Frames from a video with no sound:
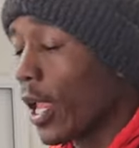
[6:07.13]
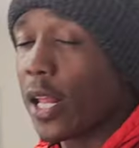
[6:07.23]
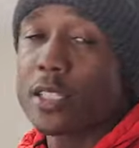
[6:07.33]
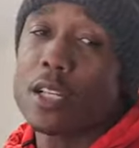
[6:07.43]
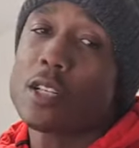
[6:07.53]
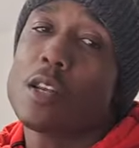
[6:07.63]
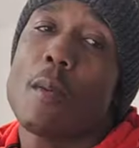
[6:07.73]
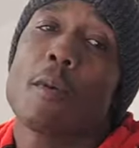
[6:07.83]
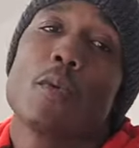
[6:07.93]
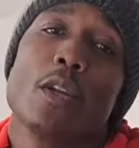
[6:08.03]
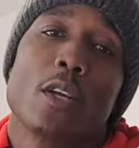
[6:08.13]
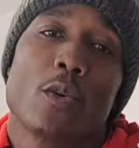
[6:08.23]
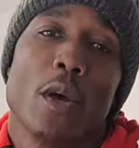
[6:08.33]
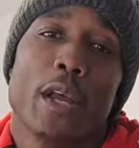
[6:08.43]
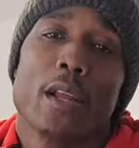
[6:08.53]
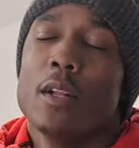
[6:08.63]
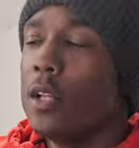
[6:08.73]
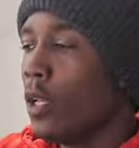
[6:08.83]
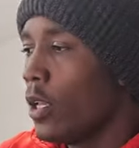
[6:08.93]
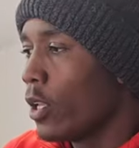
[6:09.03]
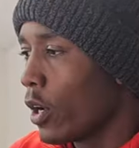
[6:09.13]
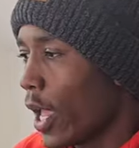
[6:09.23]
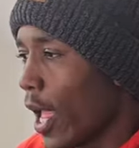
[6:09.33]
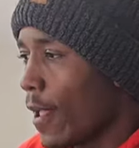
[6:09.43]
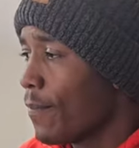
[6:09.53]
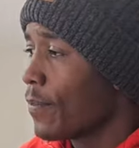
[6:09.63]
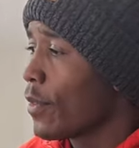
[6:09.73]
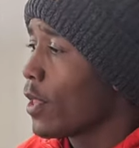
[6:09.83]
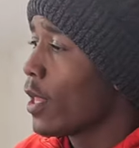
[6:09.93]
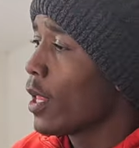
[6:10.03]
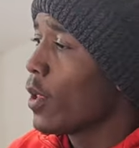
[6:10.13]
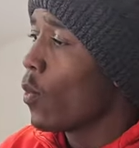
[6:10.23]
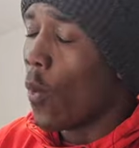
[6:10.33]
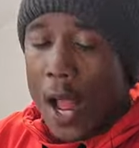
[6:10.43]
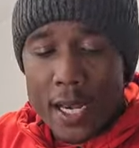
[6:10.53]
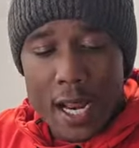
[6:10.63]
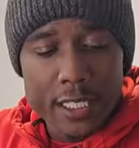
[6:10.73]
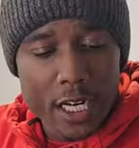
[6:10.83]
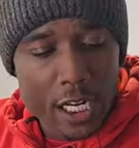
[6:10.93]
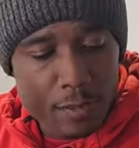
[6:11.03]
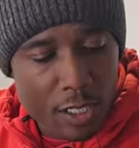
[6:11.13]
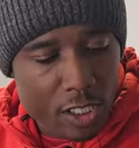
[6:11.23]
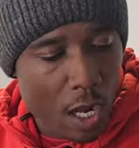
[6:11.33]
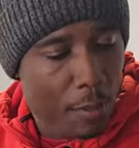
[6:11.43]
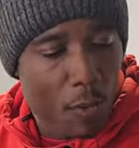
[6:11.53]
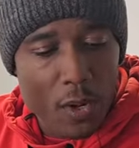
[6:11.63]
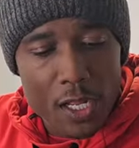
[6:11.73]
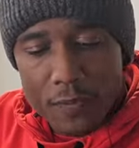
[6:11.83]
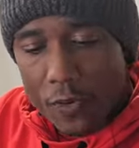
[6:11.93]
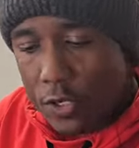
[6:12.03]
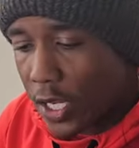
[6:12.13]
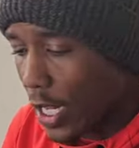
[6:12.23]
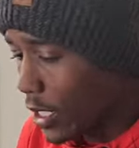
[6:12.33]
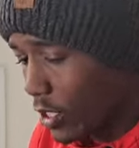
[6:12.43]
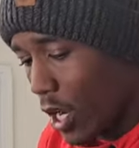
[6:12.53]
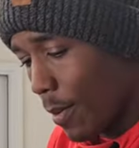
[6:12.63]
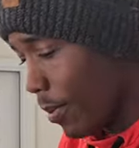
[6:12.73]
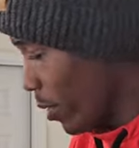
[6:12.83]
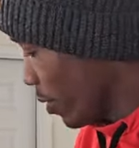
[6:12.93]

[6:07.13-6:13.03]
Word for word: and into the summer really quick. Okay, why did I change my Jon boat? When I first got this Jon boat,